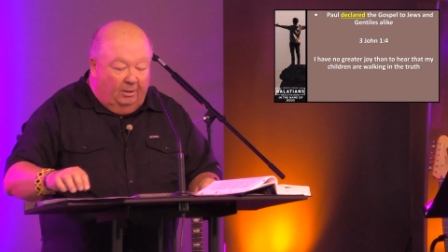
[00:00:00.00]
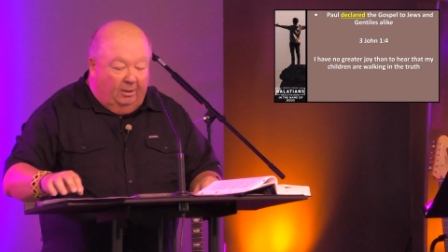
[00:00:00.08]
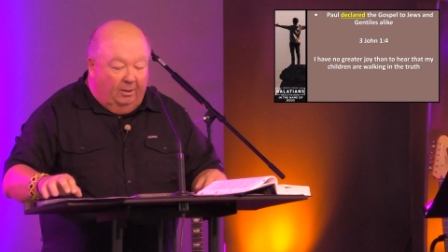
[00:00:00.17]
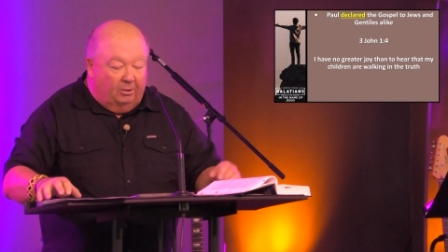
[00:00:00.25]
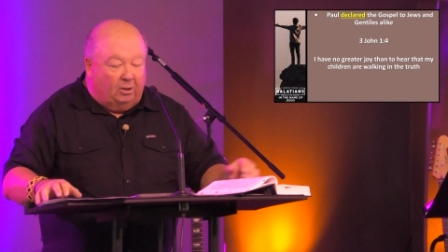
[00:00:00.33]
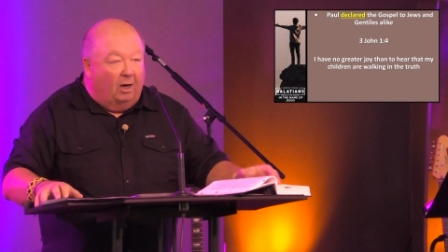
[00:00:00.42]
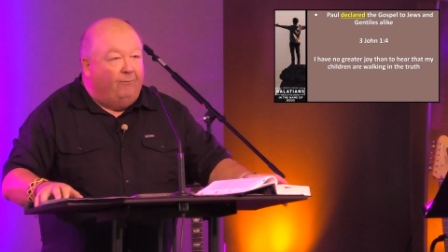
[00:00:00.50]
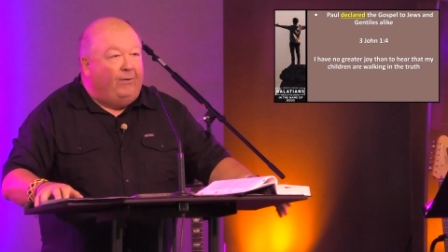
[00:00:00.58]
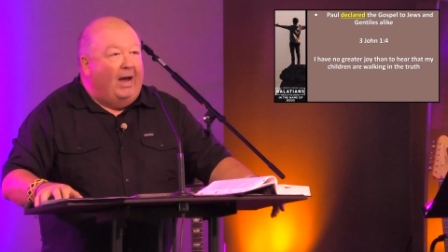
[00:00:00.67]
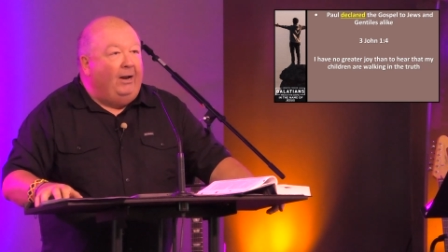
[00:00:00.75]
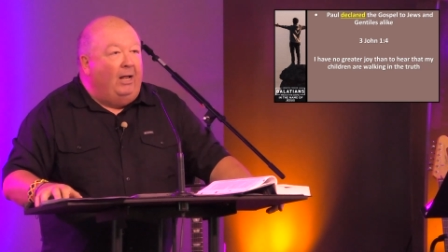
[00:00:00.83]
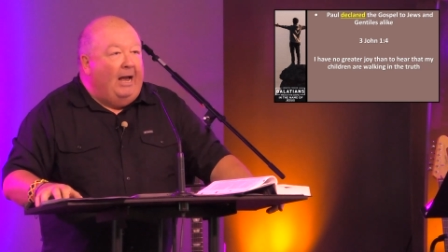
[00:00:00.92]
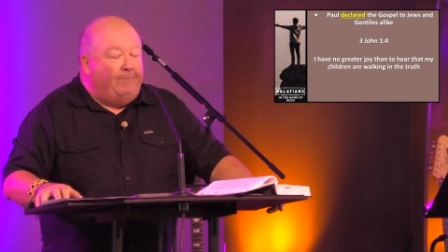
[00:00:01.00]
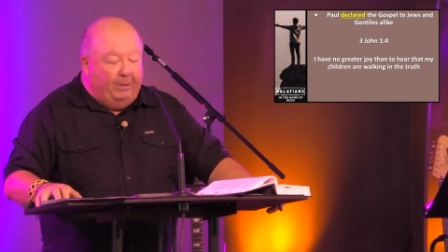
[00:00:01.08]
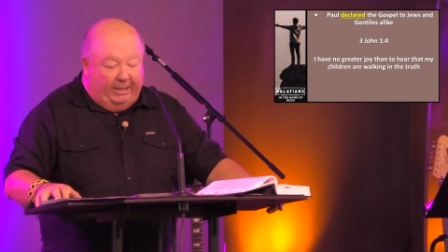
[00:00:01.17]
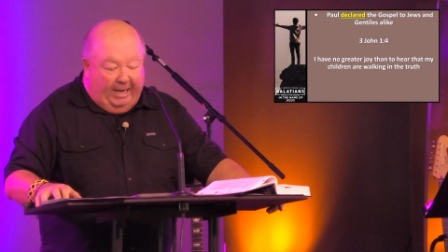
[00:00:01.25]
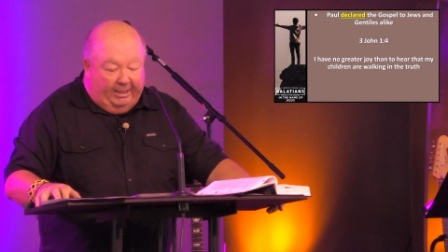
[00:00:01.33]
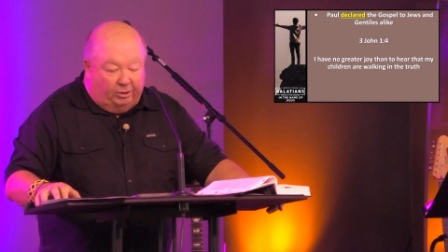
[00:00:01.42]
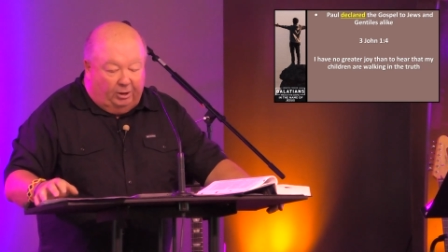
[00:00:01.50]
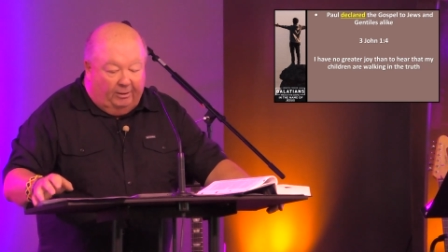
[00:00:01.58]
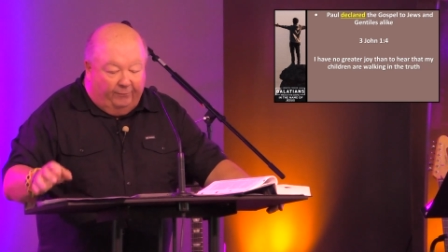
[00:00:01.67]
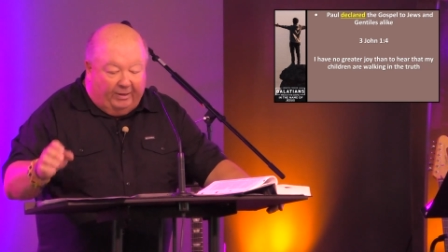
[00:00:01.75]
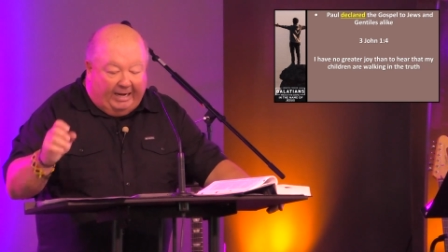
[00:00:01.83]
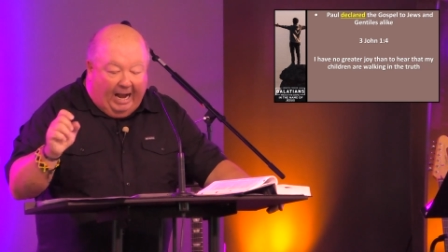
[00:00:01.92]
Here's our final application.
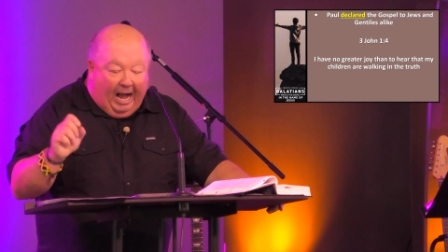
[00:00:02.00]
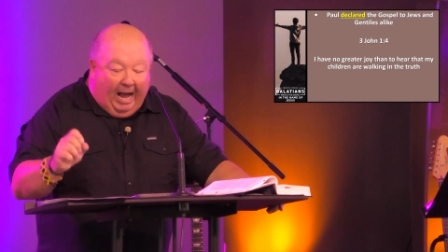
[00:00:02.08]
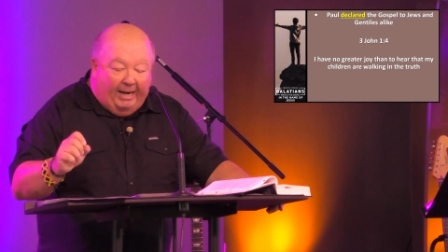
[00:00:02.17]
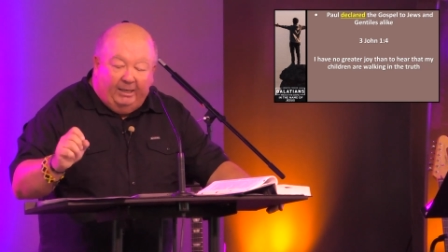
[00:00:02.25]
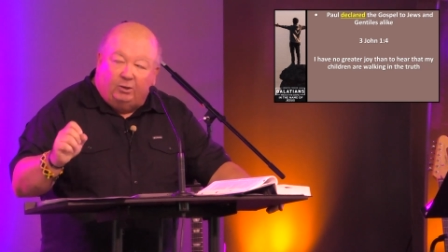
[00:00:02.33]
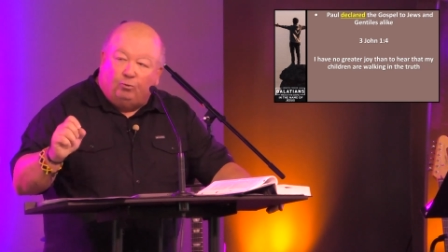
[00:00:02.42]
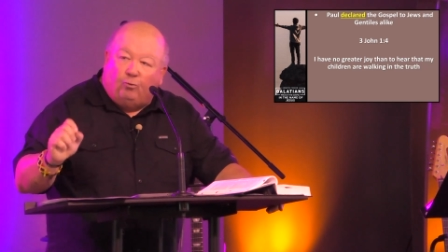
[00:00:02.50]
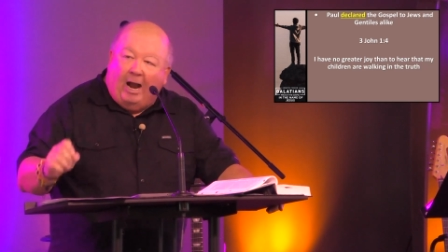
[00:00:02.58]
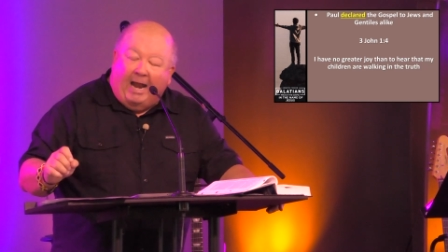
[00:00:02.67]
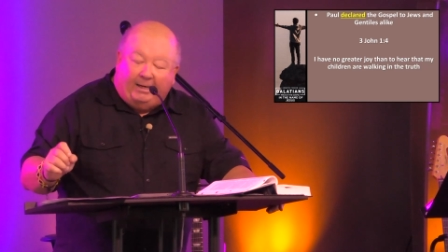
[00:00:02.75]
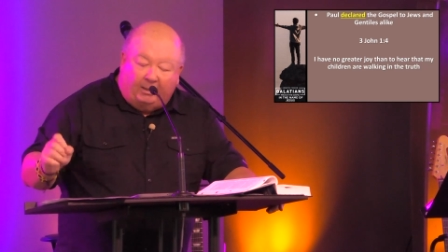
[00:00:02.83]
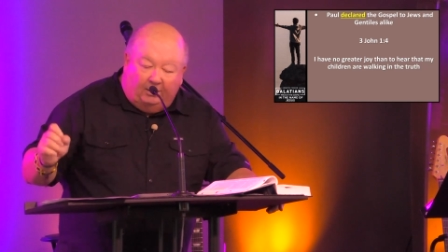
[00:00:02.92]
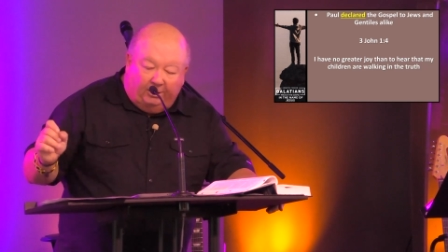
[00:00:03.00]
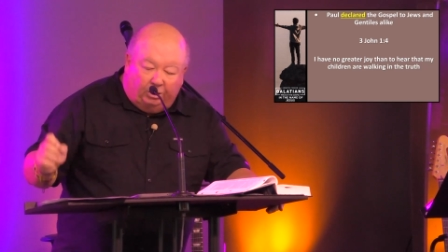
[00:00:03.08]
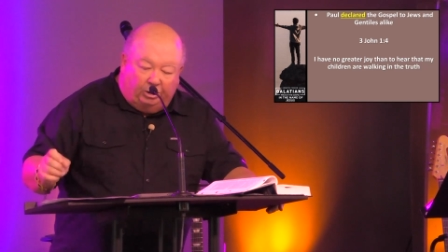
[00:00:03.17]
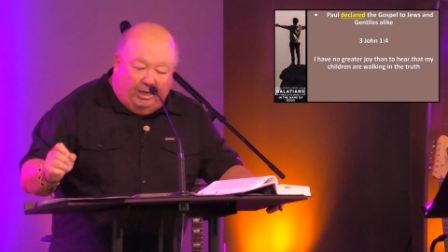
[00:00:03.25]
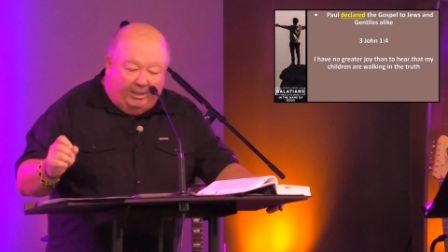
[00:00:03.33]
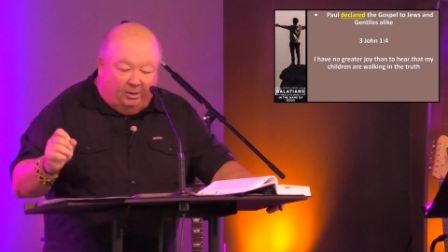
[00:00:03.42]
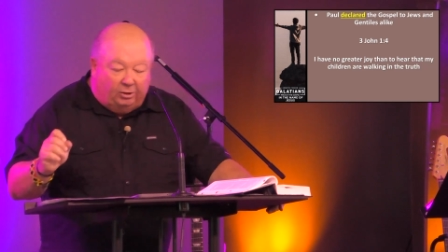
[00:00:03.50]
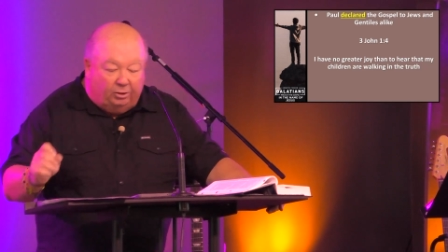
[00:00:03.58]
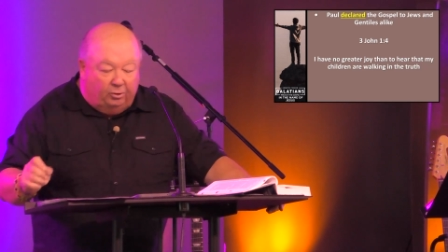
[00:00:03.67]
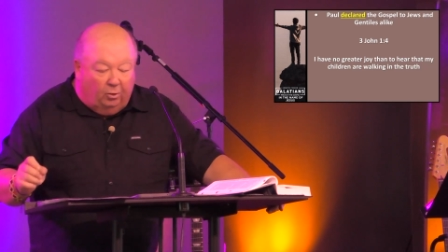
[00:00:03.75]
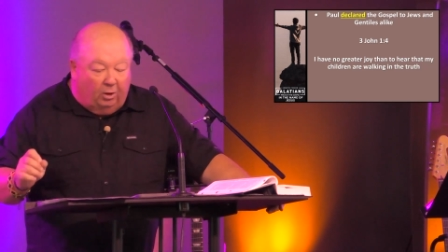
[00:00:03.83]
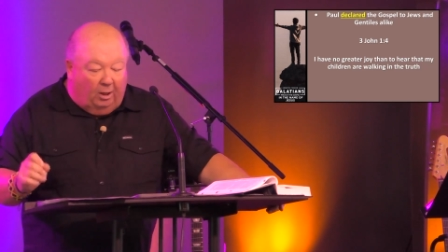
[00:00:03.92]
If God has radically changed
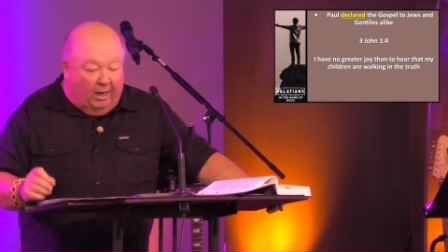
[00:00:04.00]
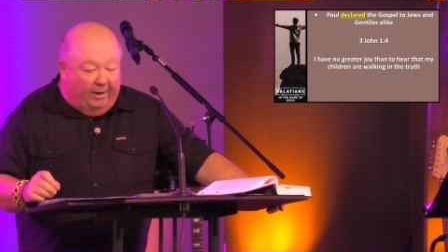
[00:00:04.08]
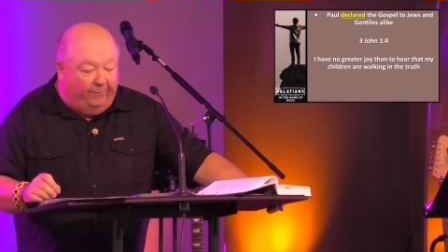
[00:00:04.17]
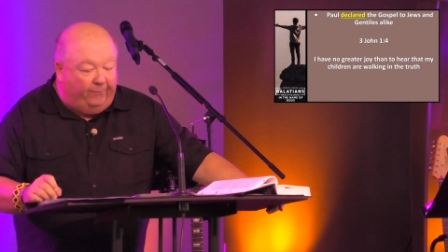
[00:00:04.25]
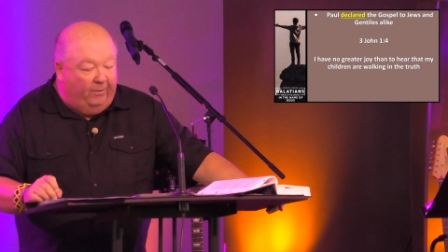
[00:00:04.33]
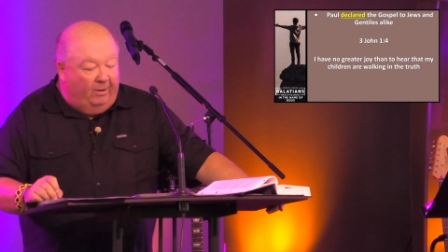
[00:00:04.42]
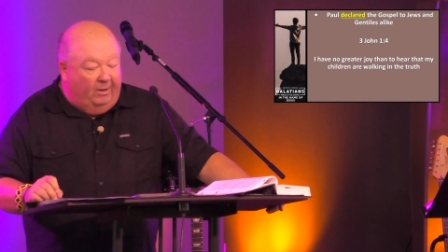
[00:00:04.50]
your life,